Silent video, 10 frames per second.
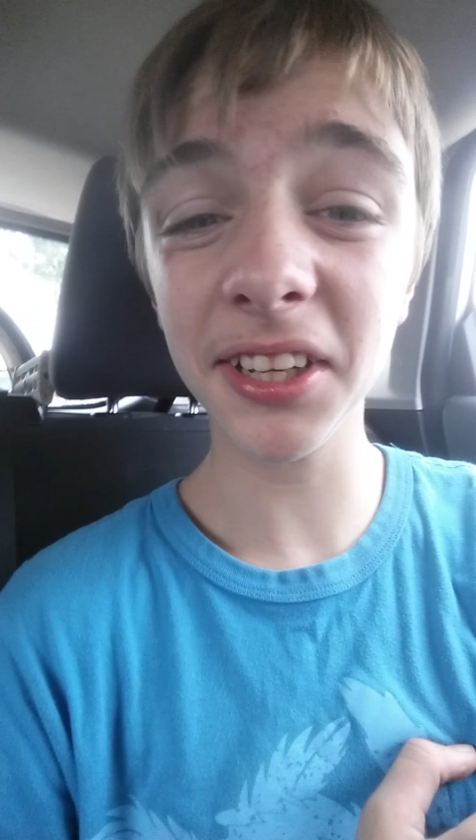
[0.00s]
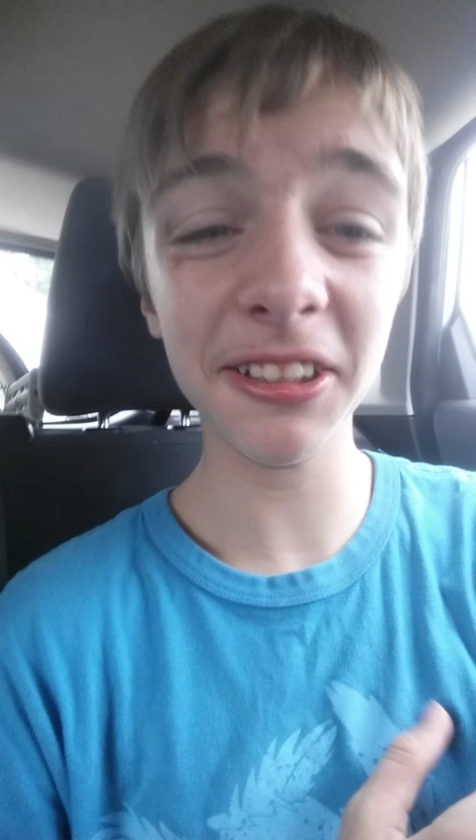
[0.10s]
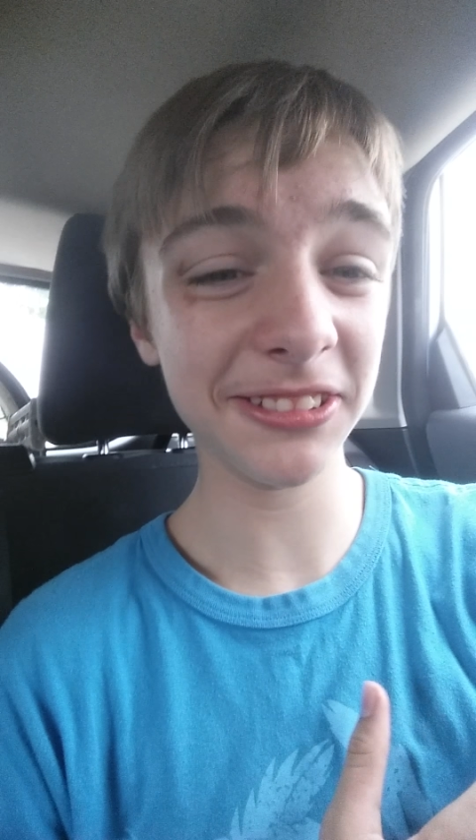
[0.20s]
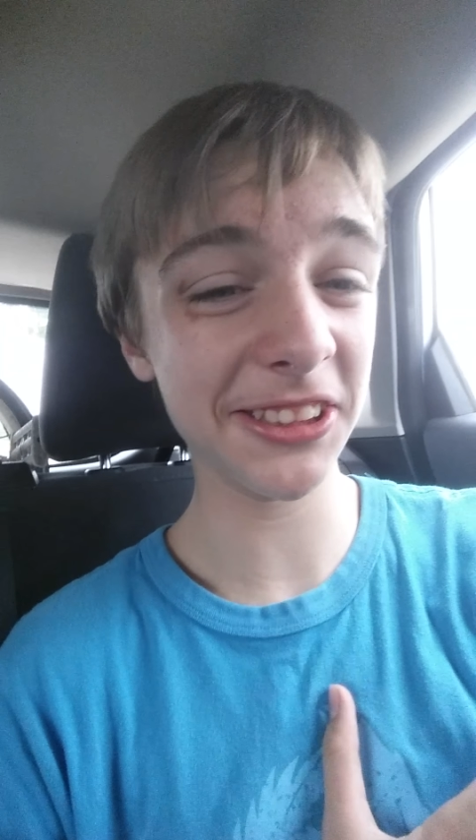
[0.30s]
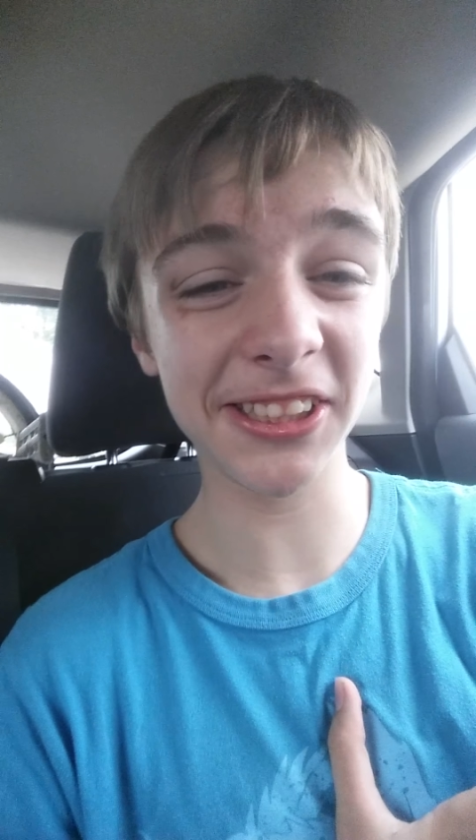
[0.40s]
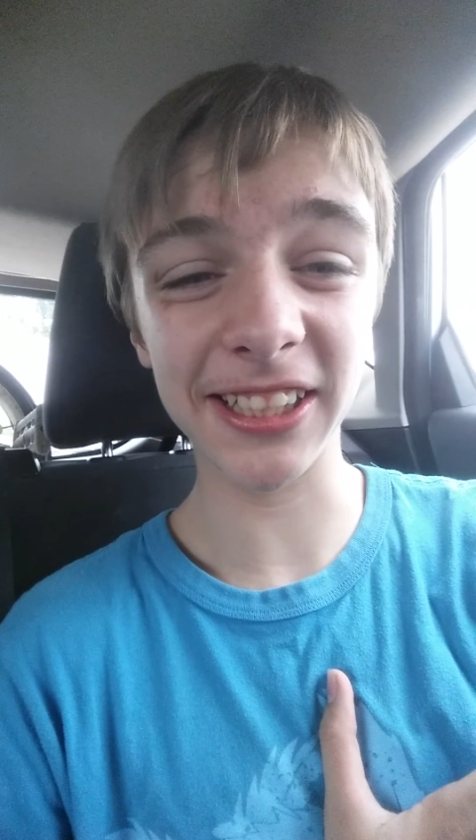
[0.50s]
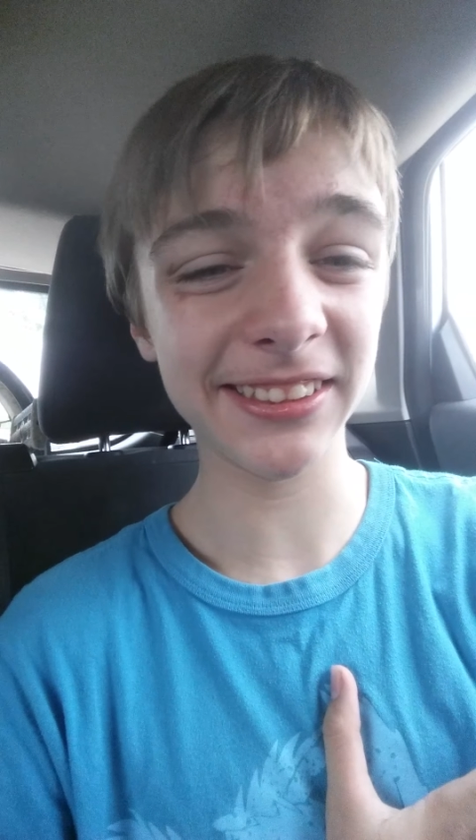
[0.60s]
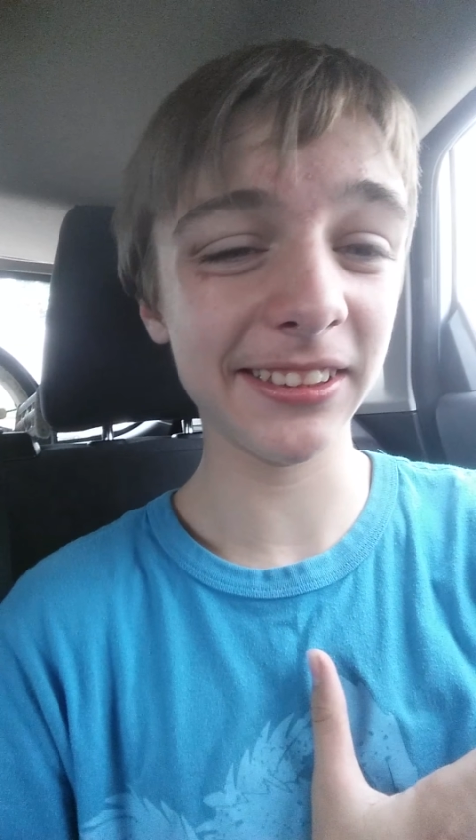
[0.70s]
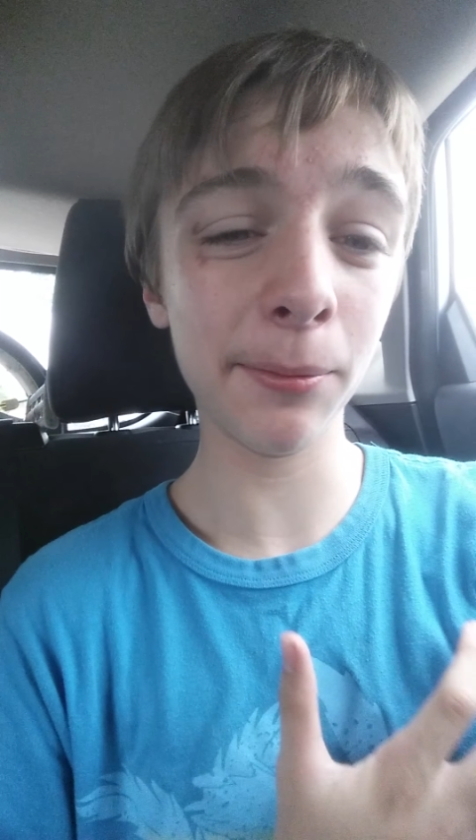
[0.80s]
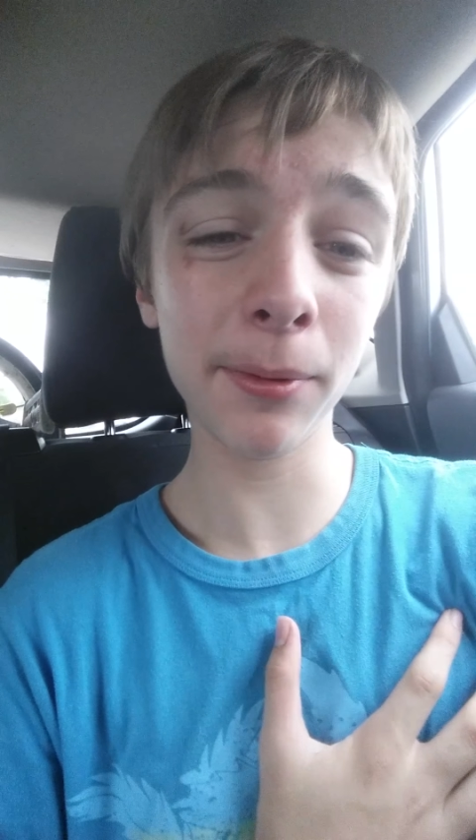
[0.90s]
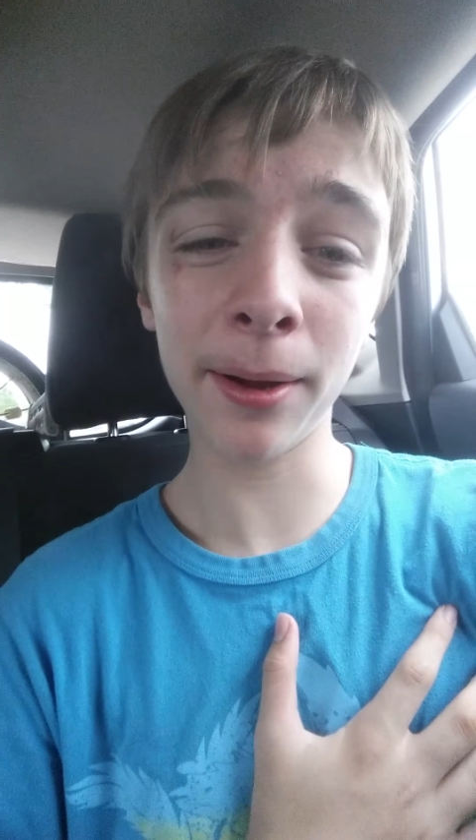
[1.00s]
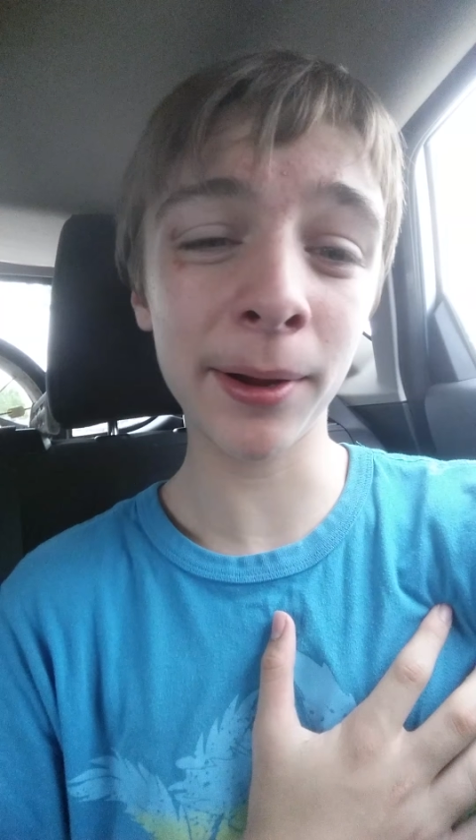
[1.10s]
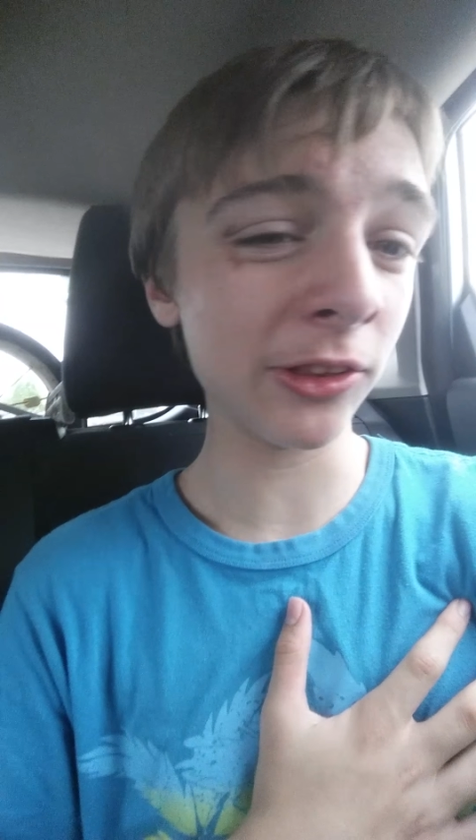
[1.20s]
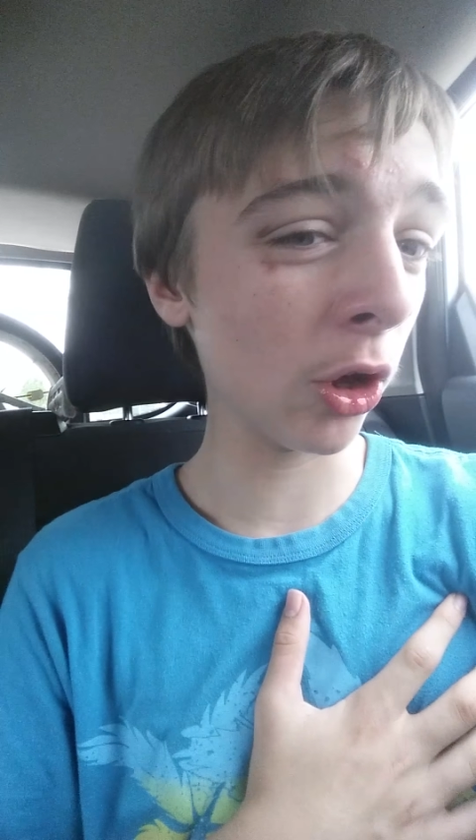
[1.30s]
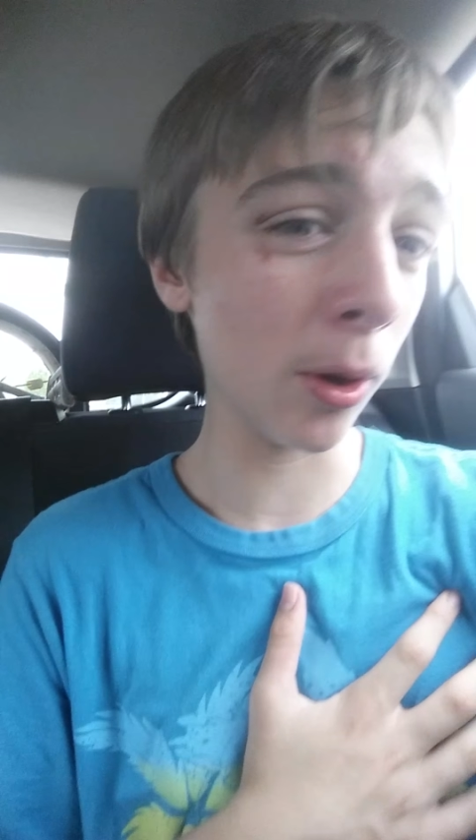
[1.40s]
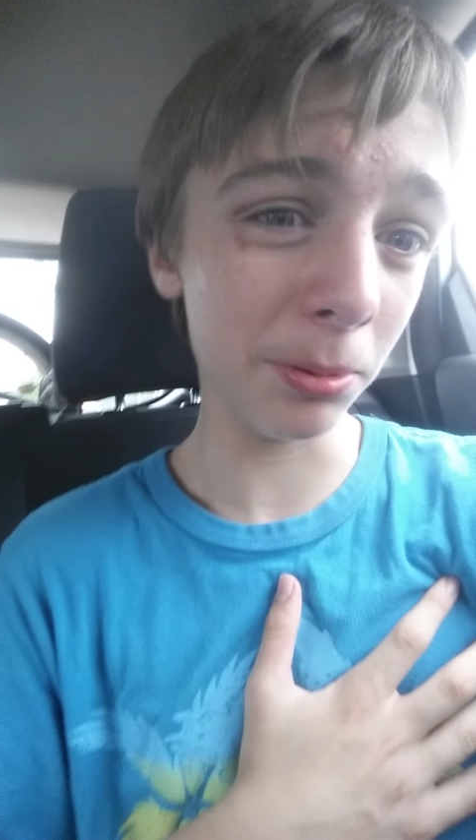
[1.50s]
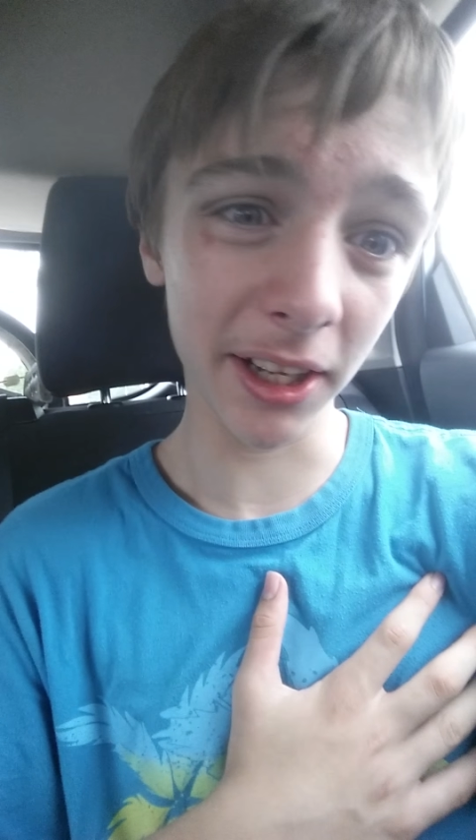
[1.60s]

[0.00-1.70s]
It was disgusting. I, I might throw